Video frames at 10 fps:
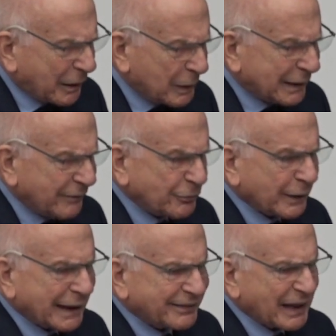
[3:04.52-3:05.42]
But I will give
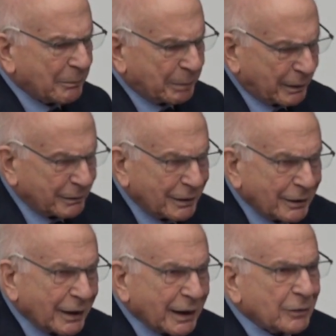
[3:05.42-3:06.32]
you an example
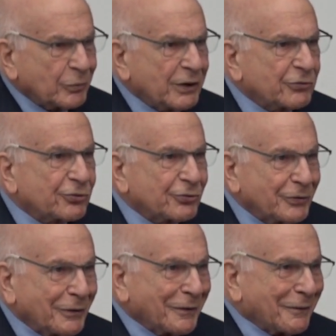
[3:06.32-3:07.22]
in
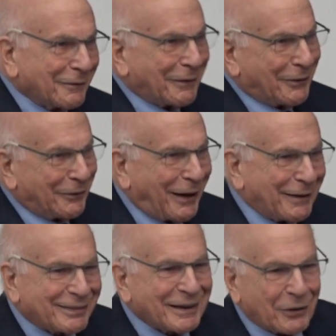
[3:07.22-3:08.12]
which uh,
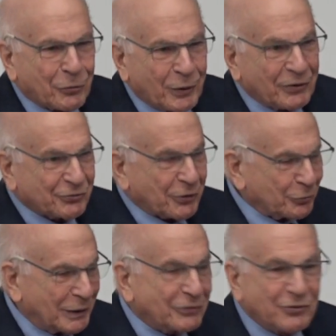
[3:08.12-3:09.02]
I think a
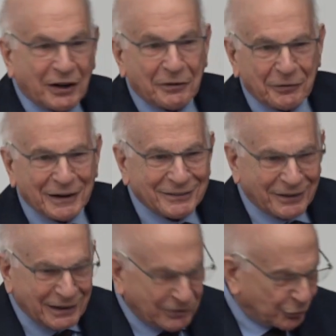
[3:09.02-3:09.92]
question will
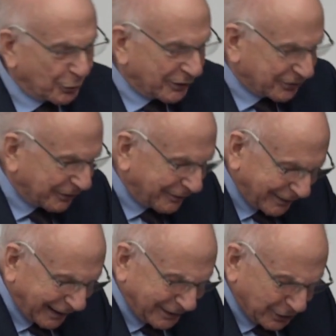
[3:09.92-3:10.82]
generate an
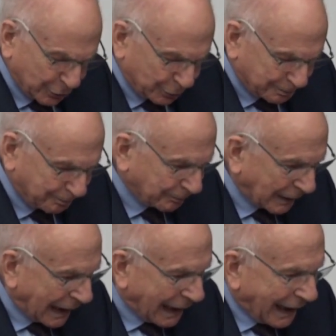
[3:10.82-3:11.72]
intuition in you.
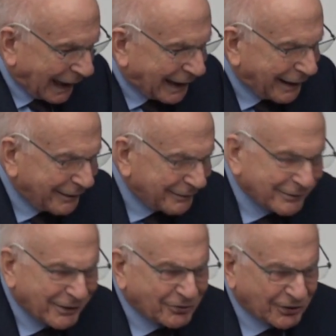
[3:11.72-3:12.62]

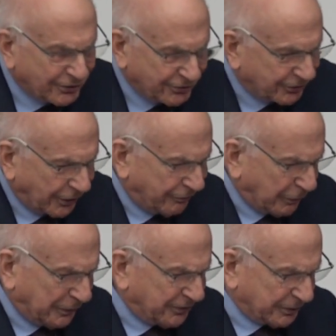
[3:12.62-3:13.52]
And this is a
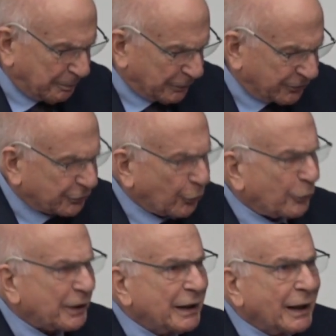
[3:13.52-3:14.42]
very simple
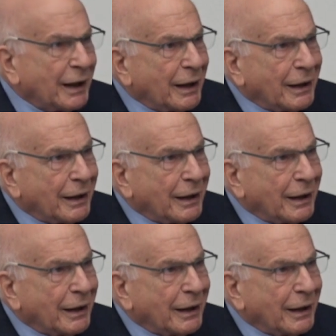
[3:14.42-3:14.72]
story.